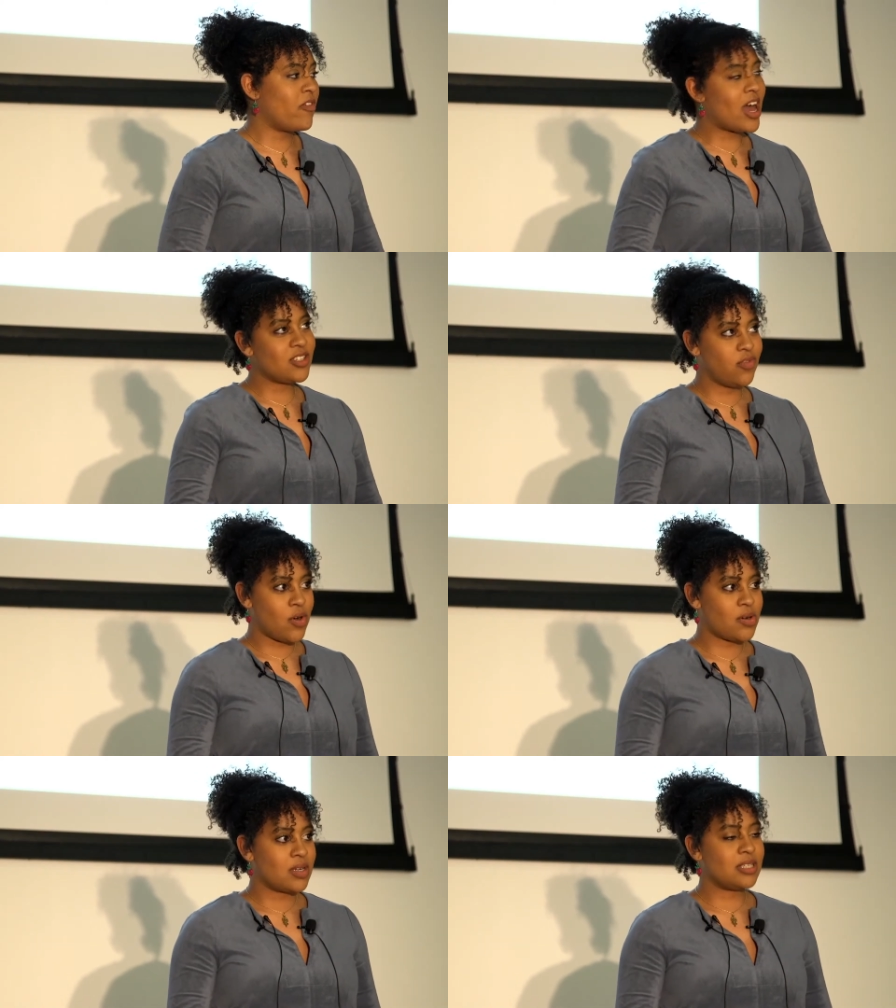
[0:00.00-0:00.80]
fast
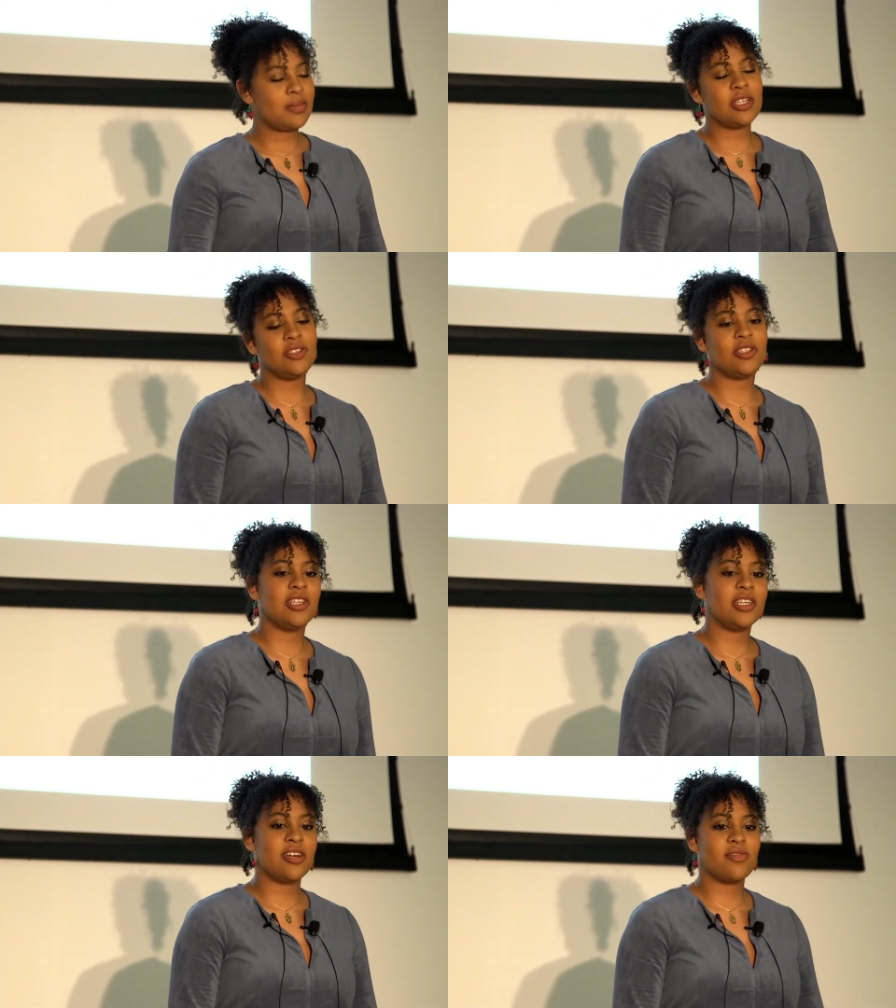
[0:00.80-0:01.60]
forward to my
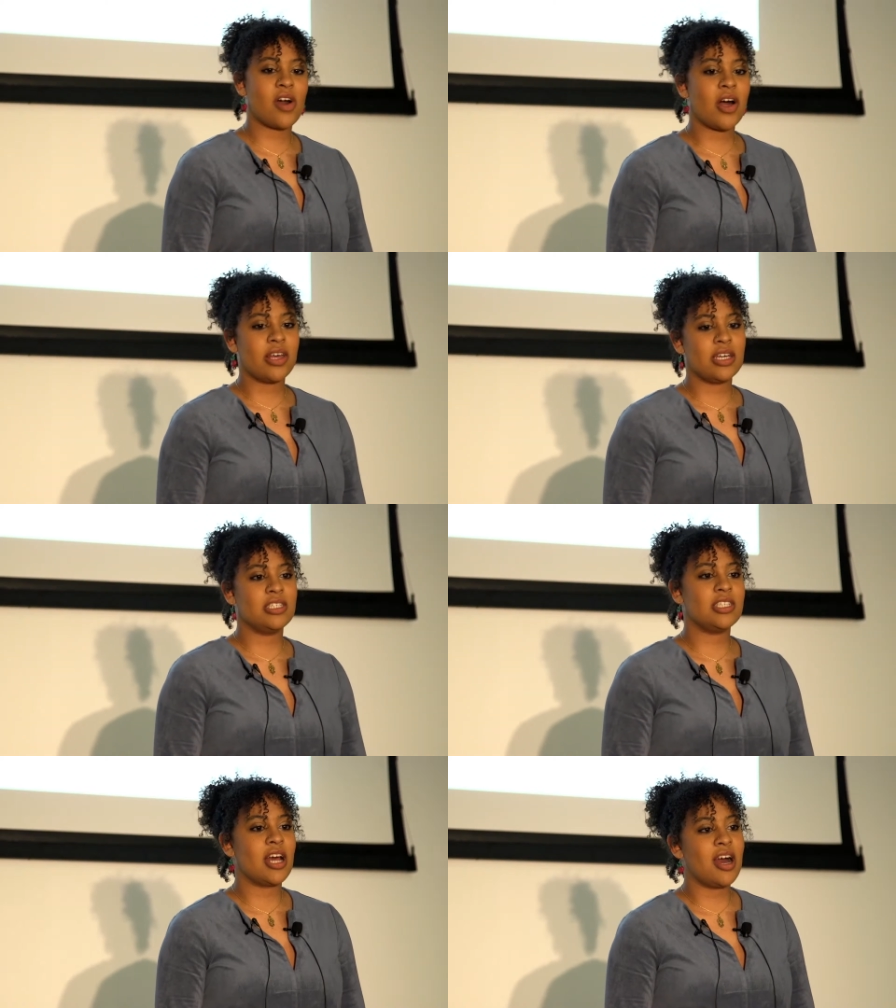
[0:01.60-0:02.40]
junior year of
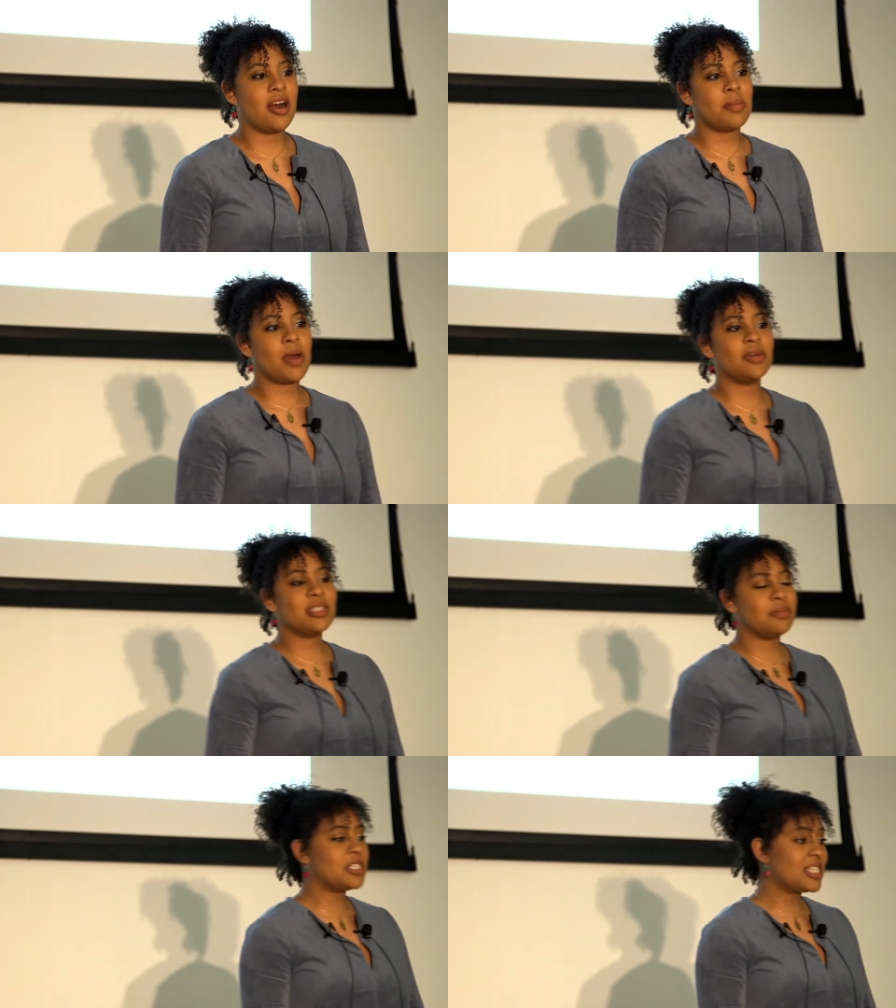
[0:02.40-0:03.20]
college, um, I
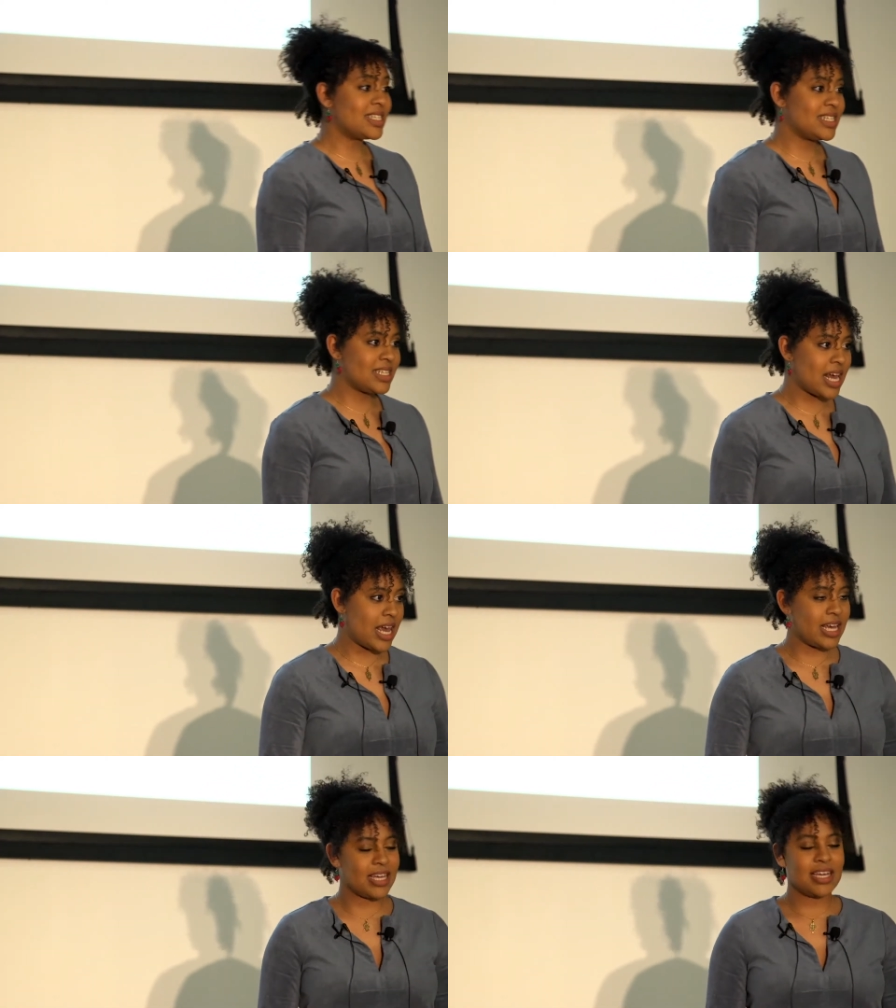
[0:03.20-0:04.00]
went to Michigan
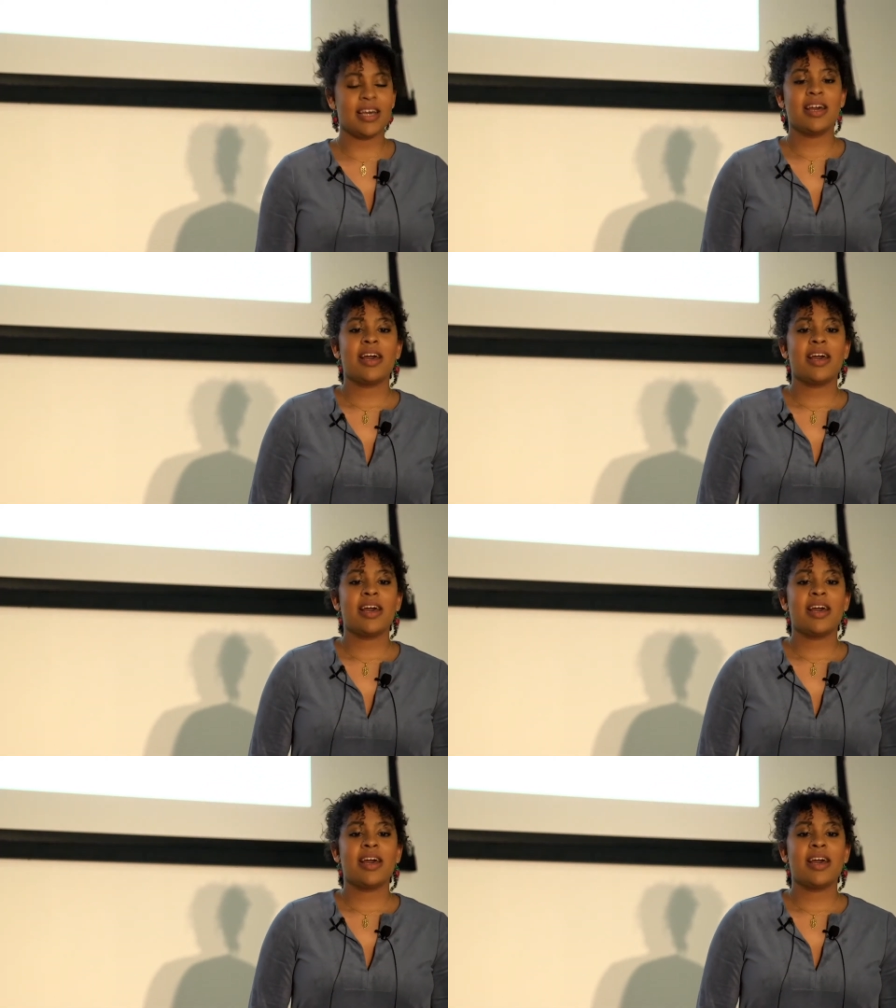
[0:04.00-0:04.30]
State,